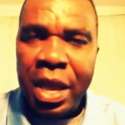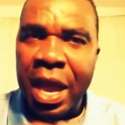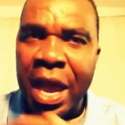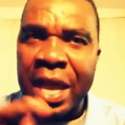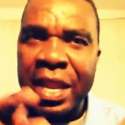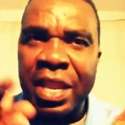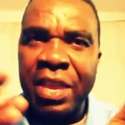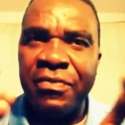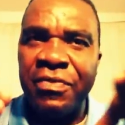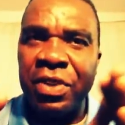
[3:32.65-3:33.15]

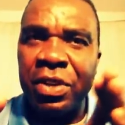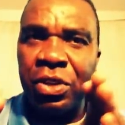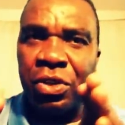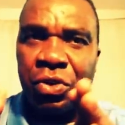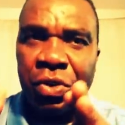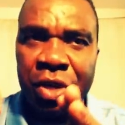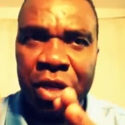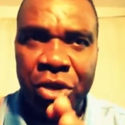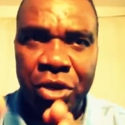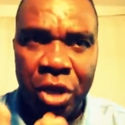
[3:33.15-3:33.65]
and even
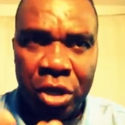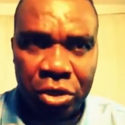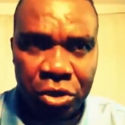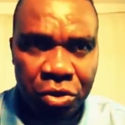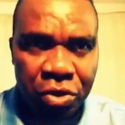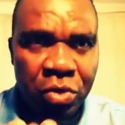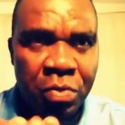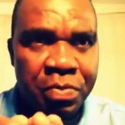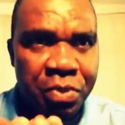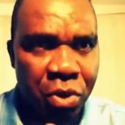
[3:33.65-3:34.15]
to the
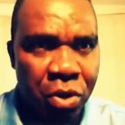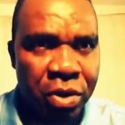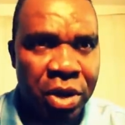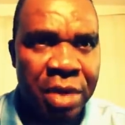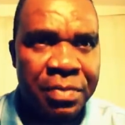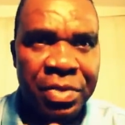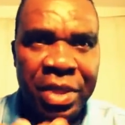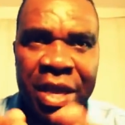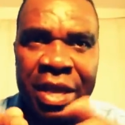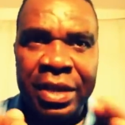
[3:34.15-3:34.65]
doctoral
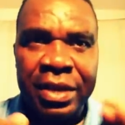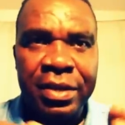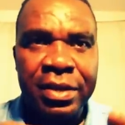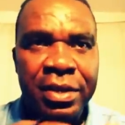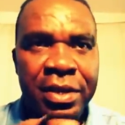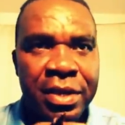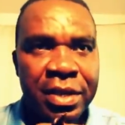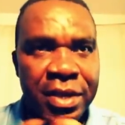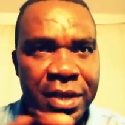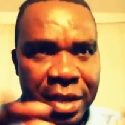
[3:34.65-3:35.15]
program that
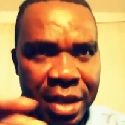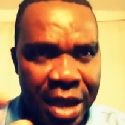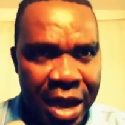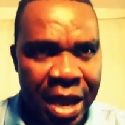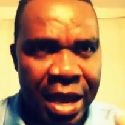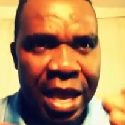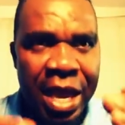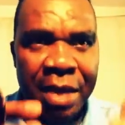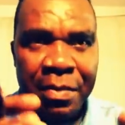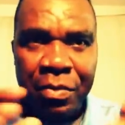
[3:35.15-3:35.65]

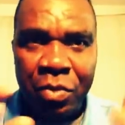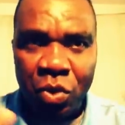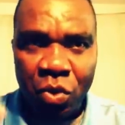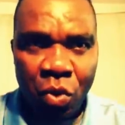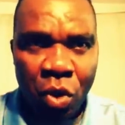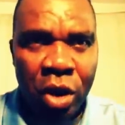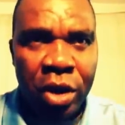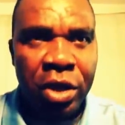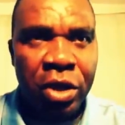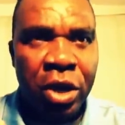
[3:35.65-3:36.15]
I am
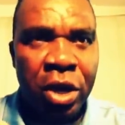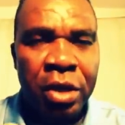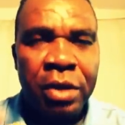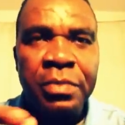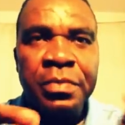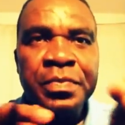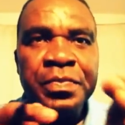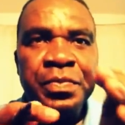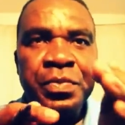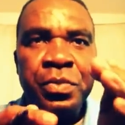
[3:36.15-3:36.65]
working
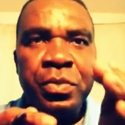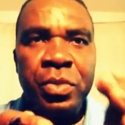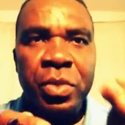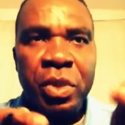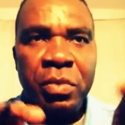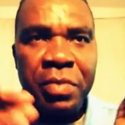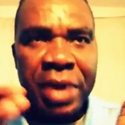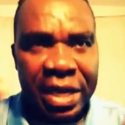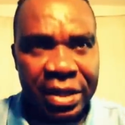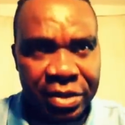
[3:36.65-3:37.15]
on
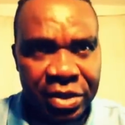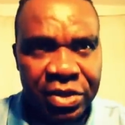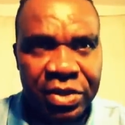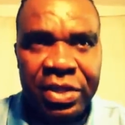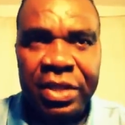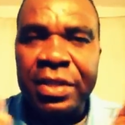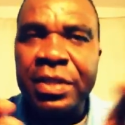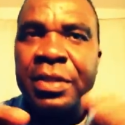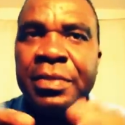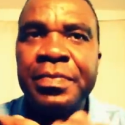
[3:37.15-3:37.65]
by
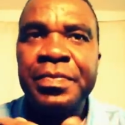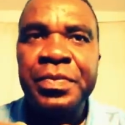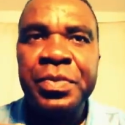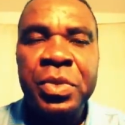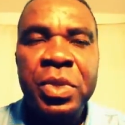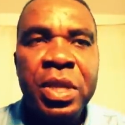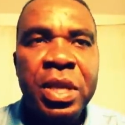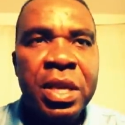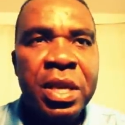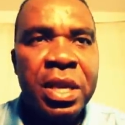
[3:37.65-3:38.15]
thesis,
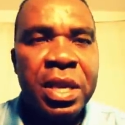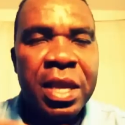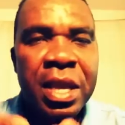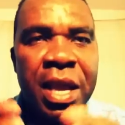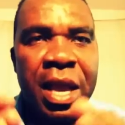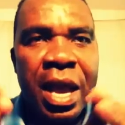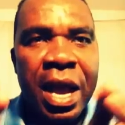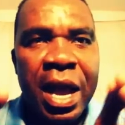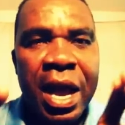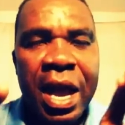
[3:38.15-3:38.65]

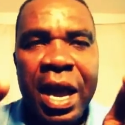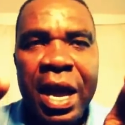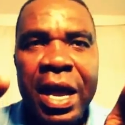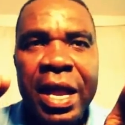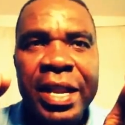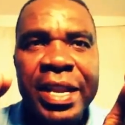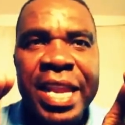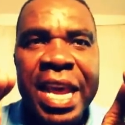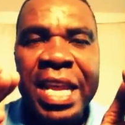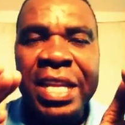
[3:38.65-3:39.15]

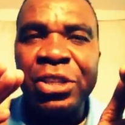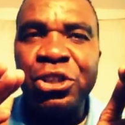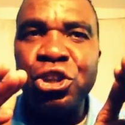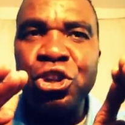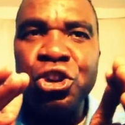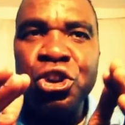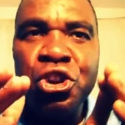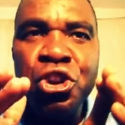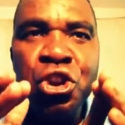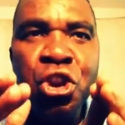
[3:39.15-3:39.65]
there
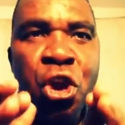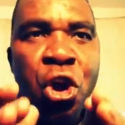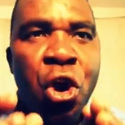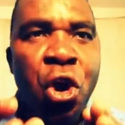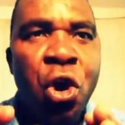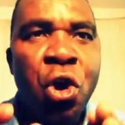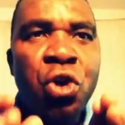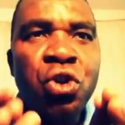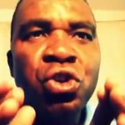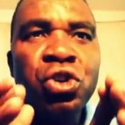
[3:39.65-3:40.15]
is
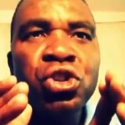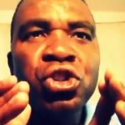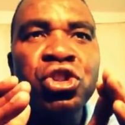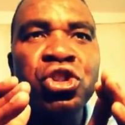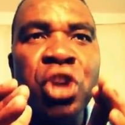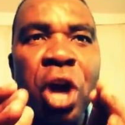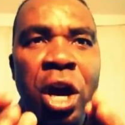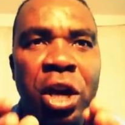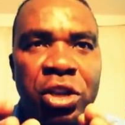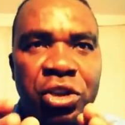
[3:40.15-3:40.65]
no
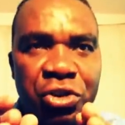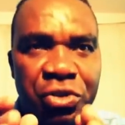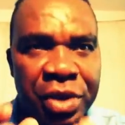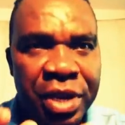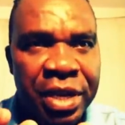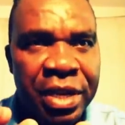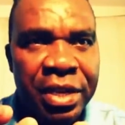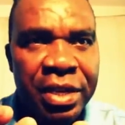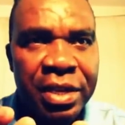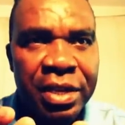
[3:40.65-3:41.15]

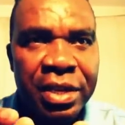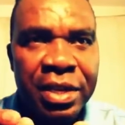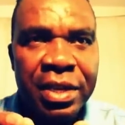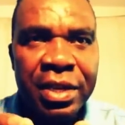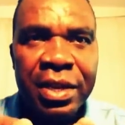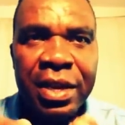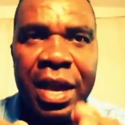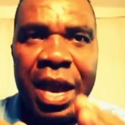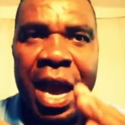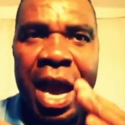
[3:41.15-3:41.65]
doctrine
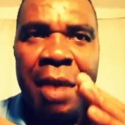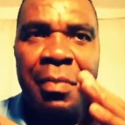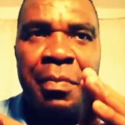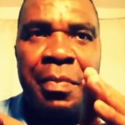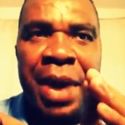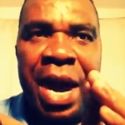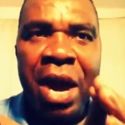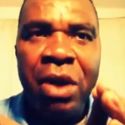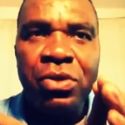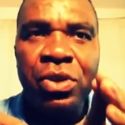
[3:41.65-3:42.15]

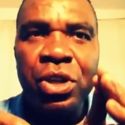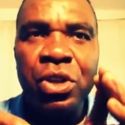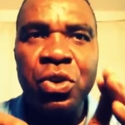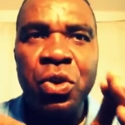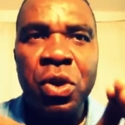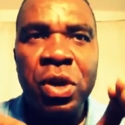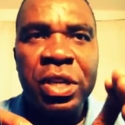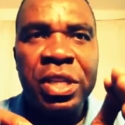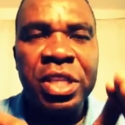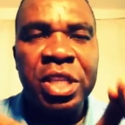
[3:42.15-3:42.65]
about the
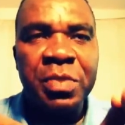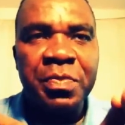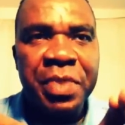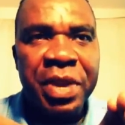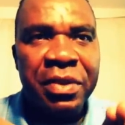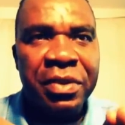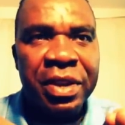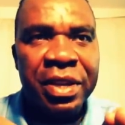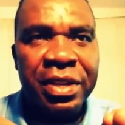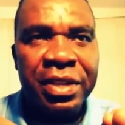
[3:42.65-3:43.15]
Holy
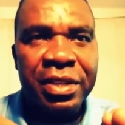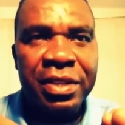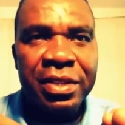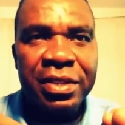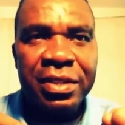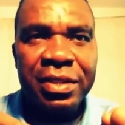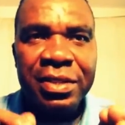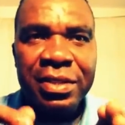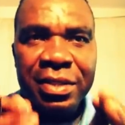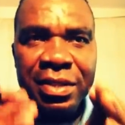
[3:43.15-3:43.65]
Spirit
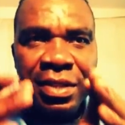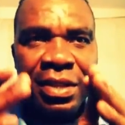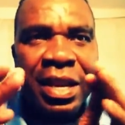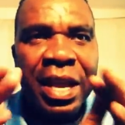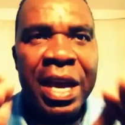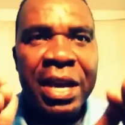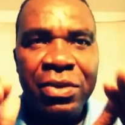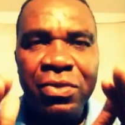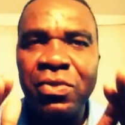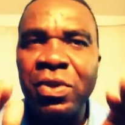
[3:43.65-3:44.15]

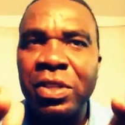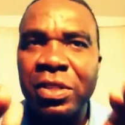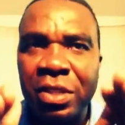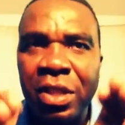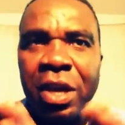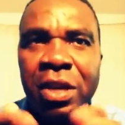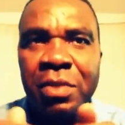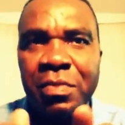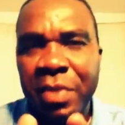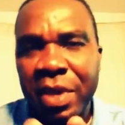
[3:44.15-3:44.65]
that was
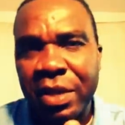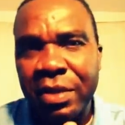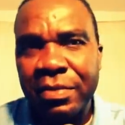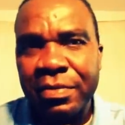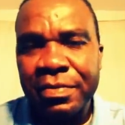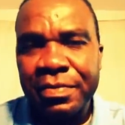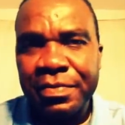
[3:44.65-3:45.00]
taught me.